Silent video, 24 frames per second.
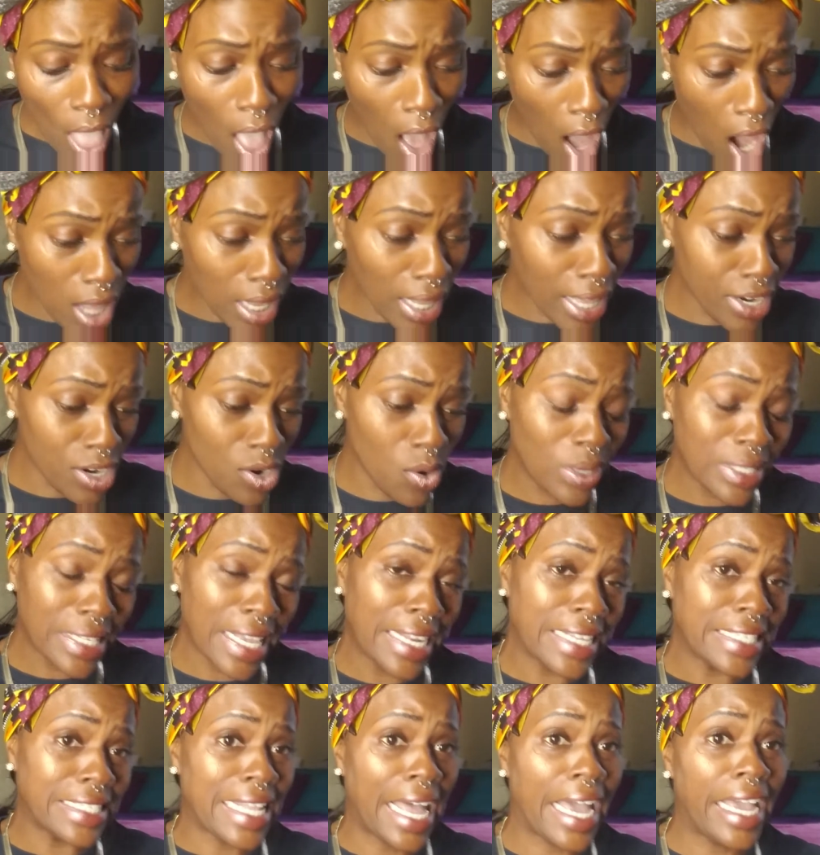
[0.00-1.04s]
All I know is
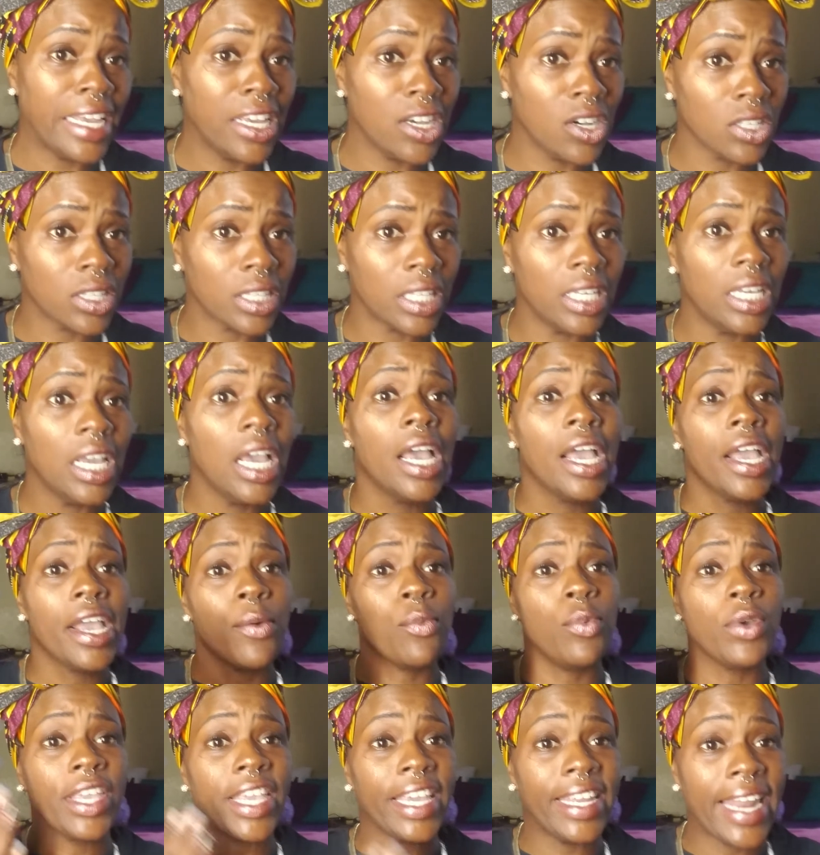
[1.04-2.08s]
that it's not healthy.
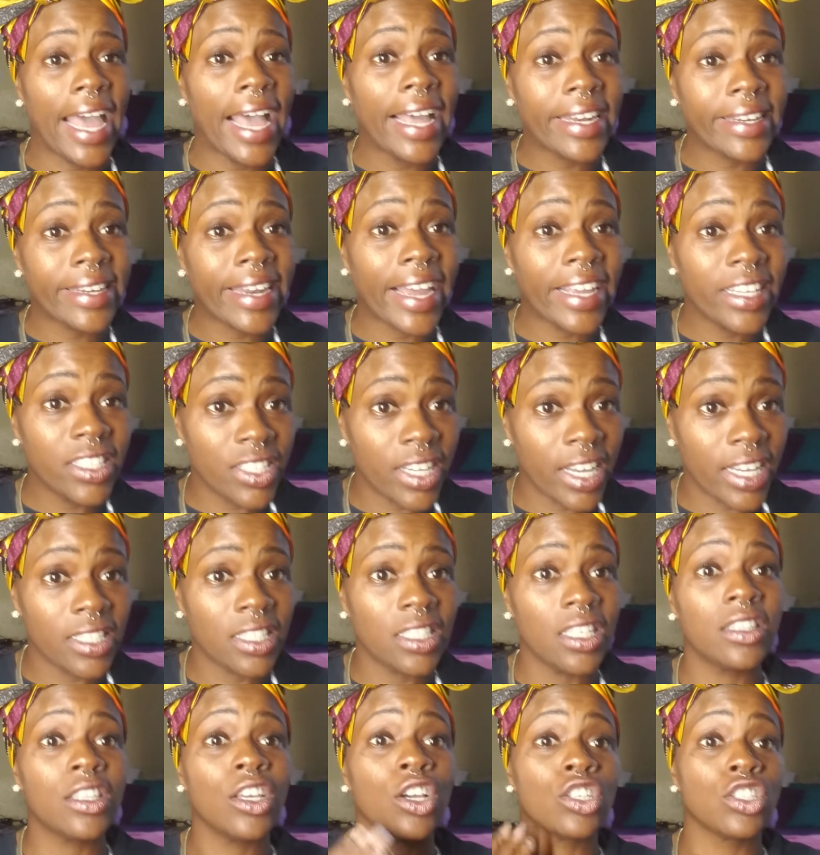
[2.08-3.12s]
We cannot digest
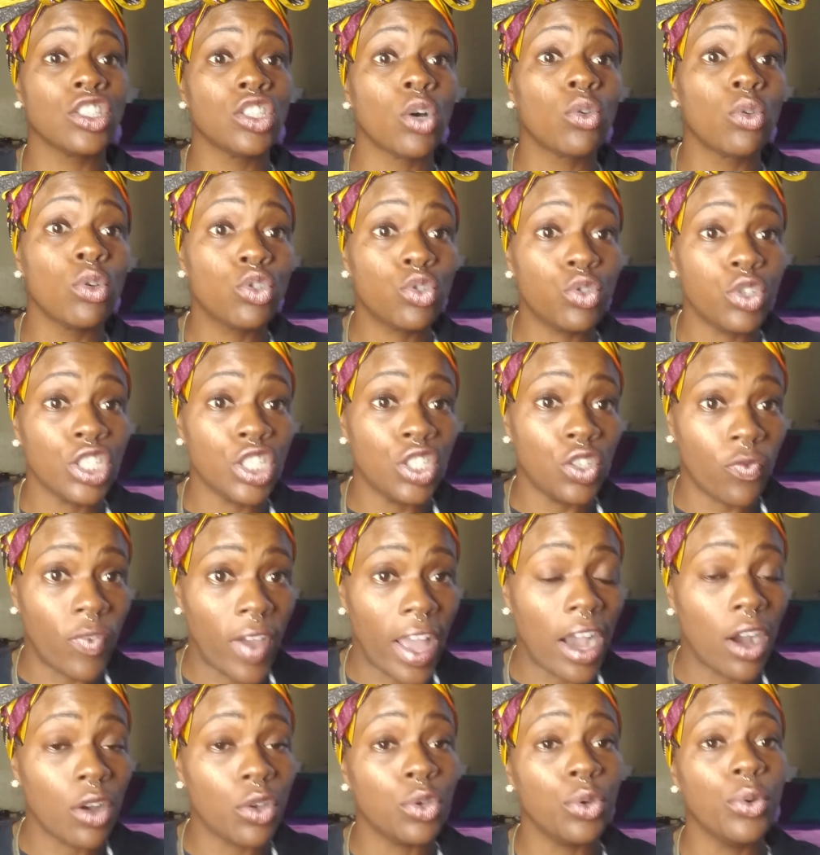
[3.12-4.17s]
it. There's no nutritional
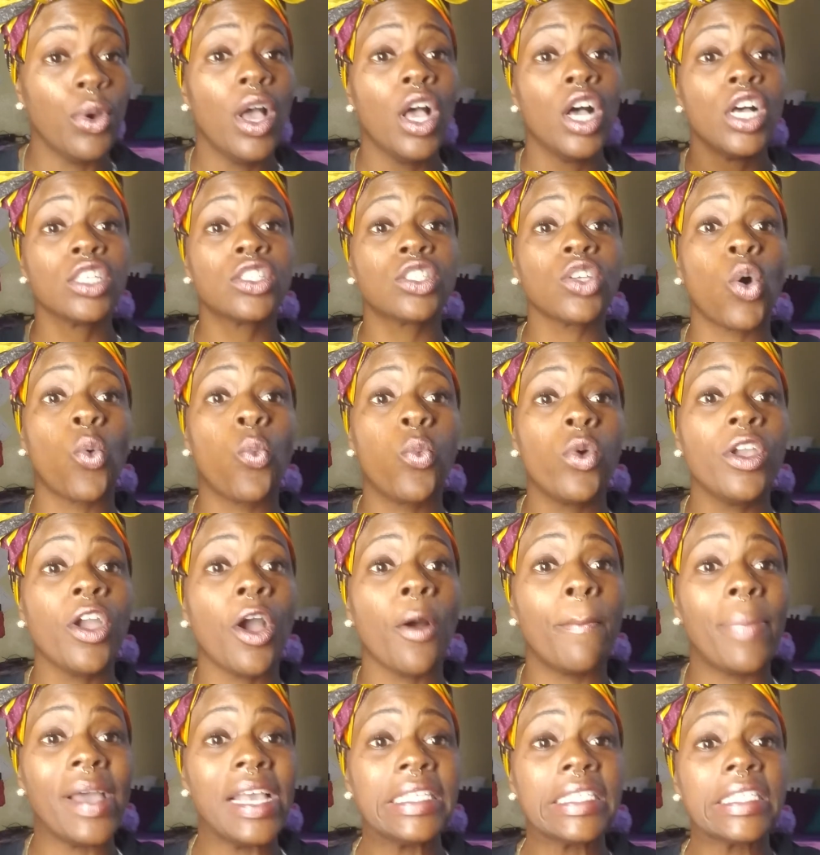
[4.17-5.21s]
value. So we are
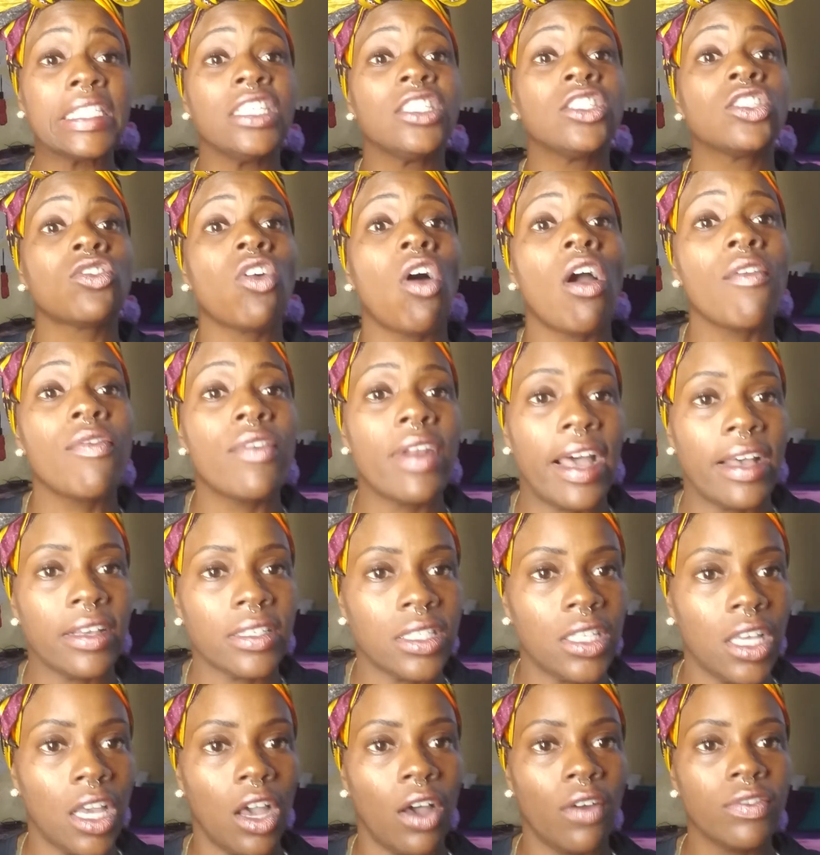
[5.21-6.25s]
basically starving
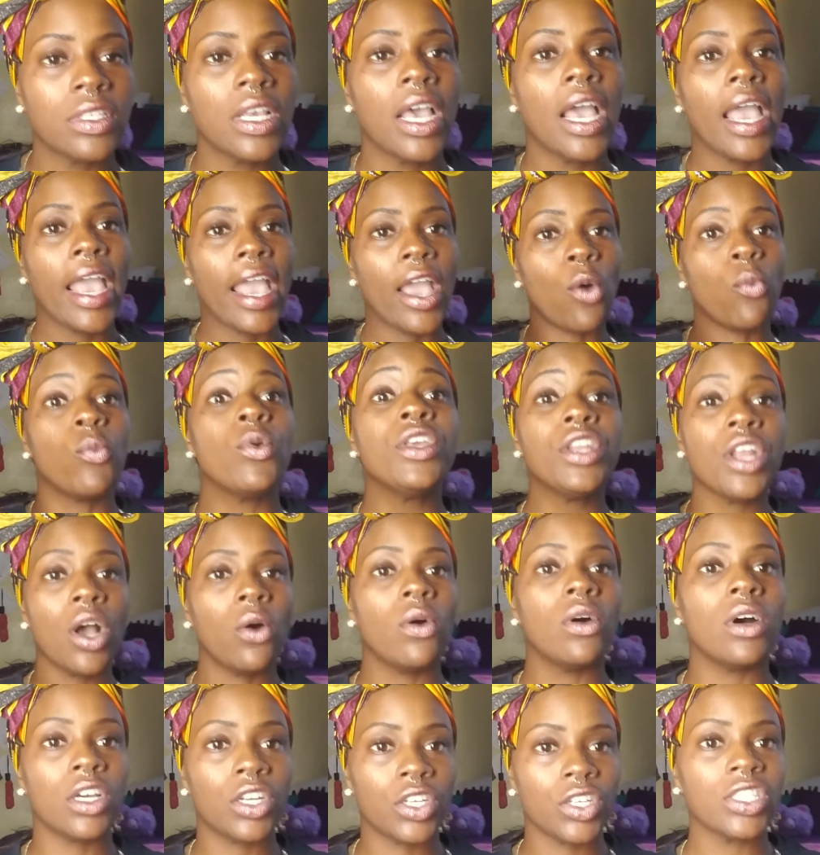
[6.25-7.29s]
ourselves, and we
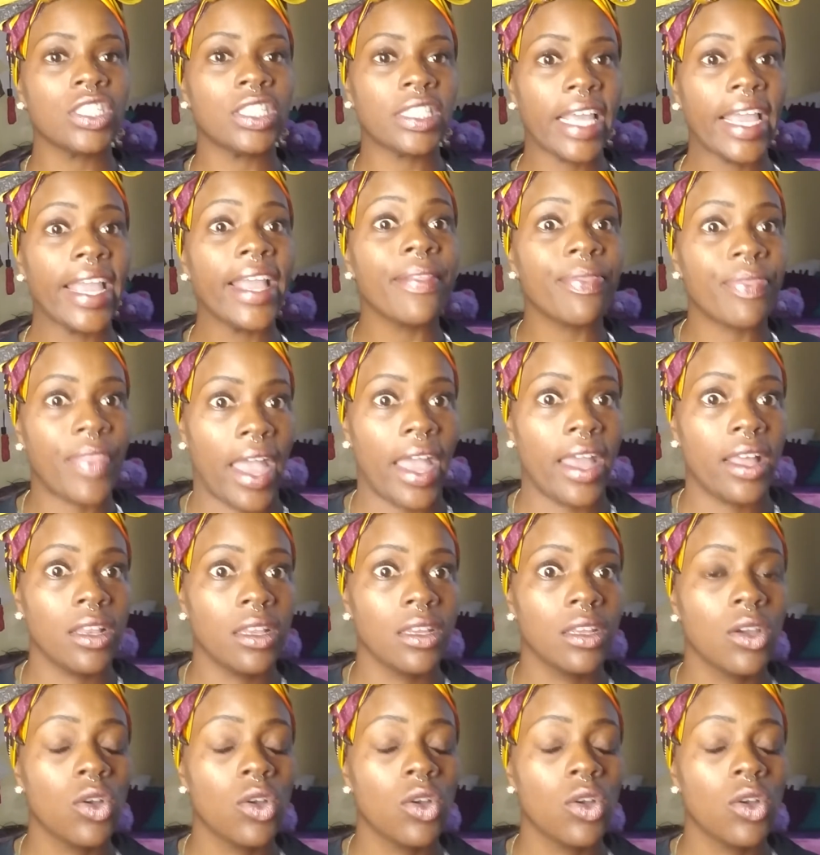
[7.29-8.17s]
don't understand that.